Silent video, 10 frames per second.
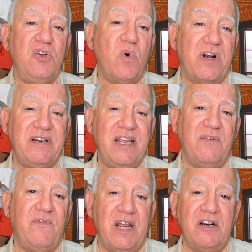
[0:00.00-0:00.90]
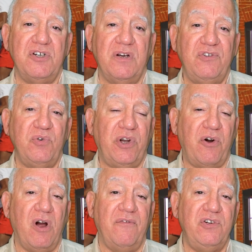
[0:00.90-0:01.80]
you want to take advantage of during
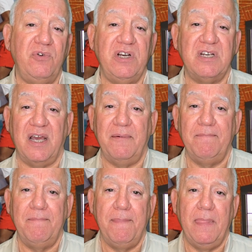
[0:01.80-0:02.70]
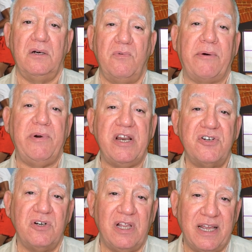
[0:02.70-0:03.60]
your off-duty time? Recreational